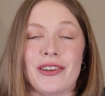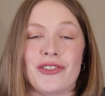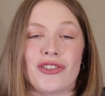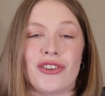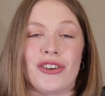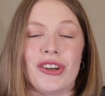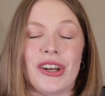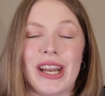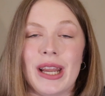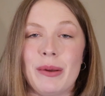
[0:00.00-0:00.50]

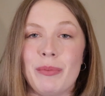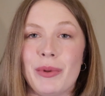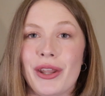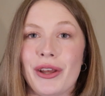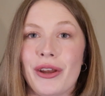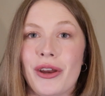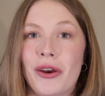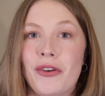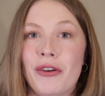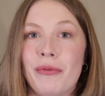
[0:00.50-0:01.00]
etched her name in
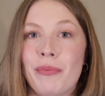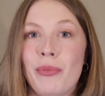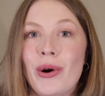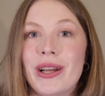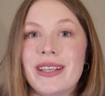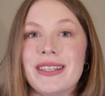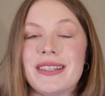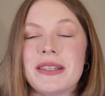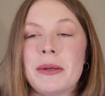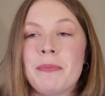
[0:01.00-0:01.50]
the code of
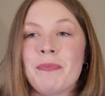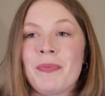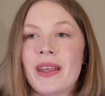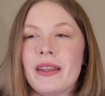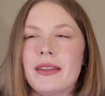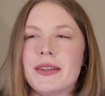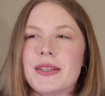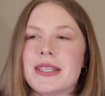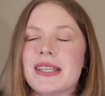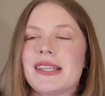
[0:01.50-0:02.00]
points.
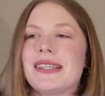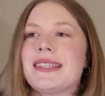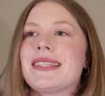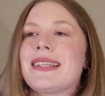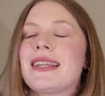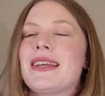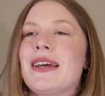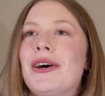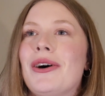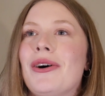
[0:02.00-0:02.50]
This is a
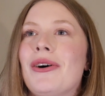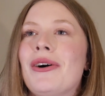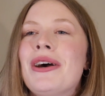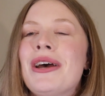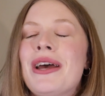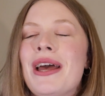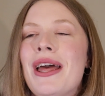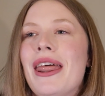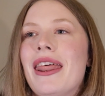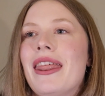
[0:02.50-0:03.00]
skill
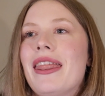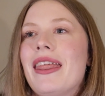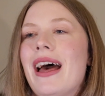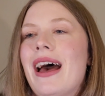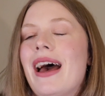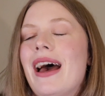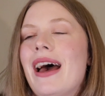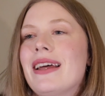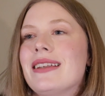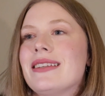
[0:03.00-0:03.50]

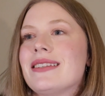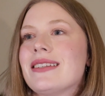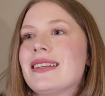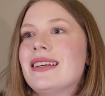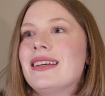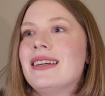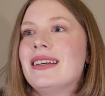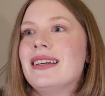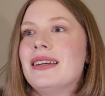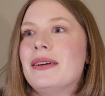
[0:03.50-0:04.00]
that
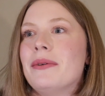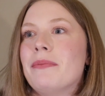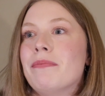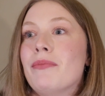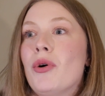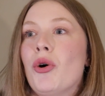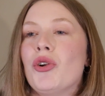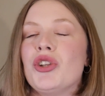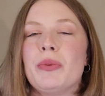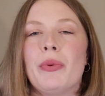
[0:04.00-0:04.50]

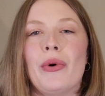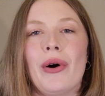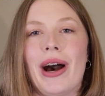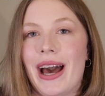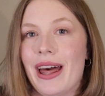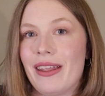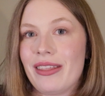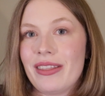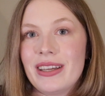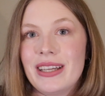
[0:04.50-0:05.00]
multiple
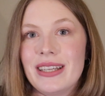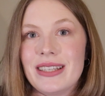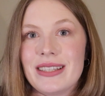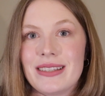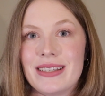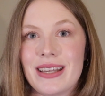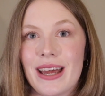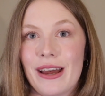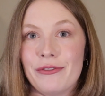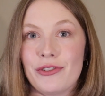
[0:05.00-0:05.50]

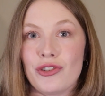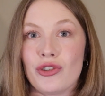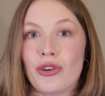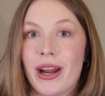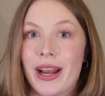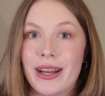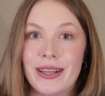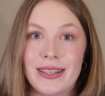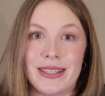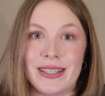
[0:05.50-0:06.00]
athletes have
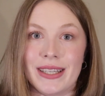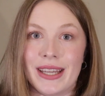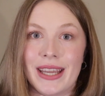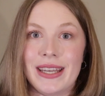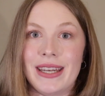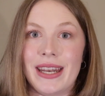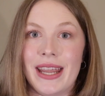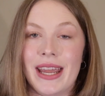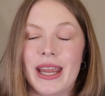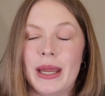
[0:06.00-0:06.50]
tried to
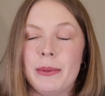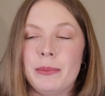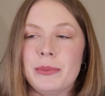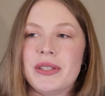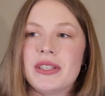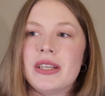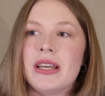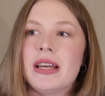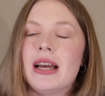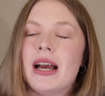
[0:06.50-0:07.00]
get
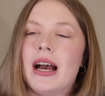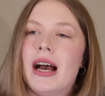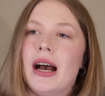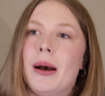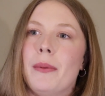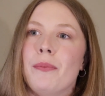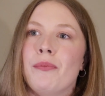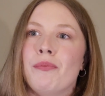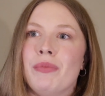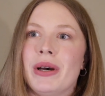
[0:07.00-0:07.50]
named,
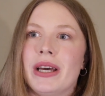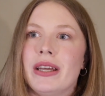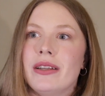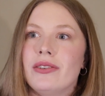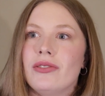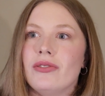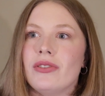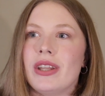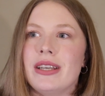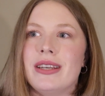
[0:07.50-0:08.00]

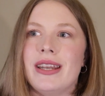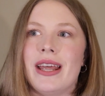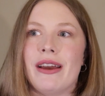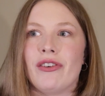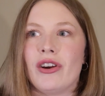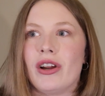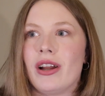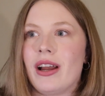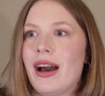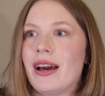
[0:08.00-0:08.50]
but they
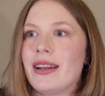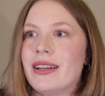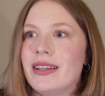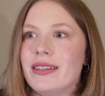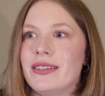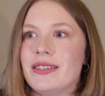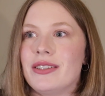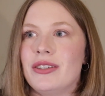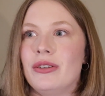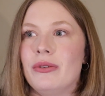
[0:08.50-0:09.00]
never got
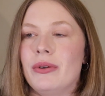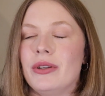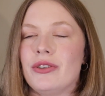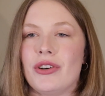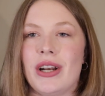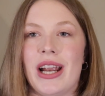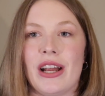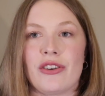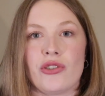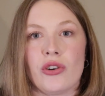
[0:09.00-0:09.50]
it to
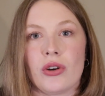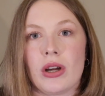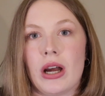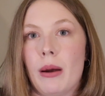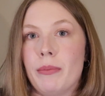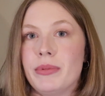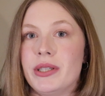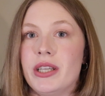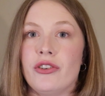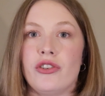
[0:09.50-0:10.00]
international
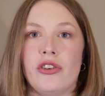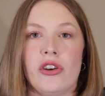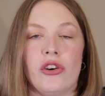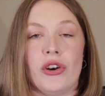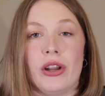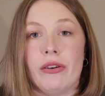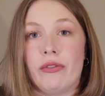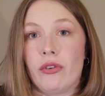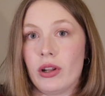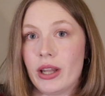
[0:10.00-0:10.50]
competition
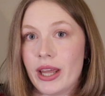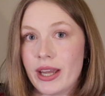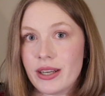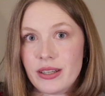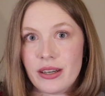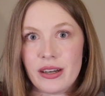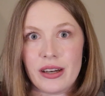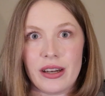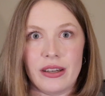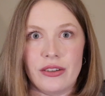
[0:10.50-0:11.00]
or never
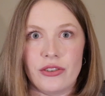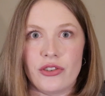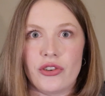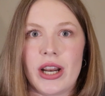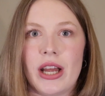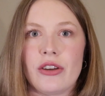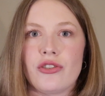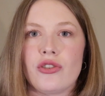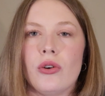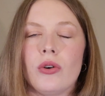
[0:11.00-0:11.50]
landed in
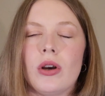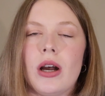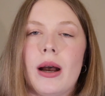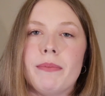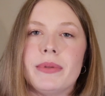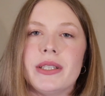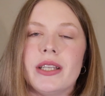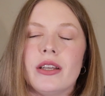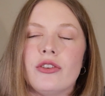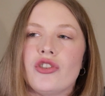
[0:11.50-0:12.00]
international
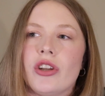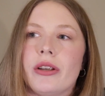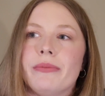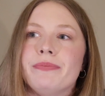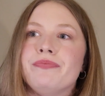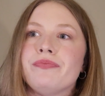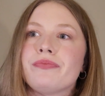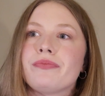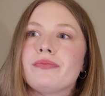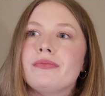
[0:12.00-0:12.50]
competition.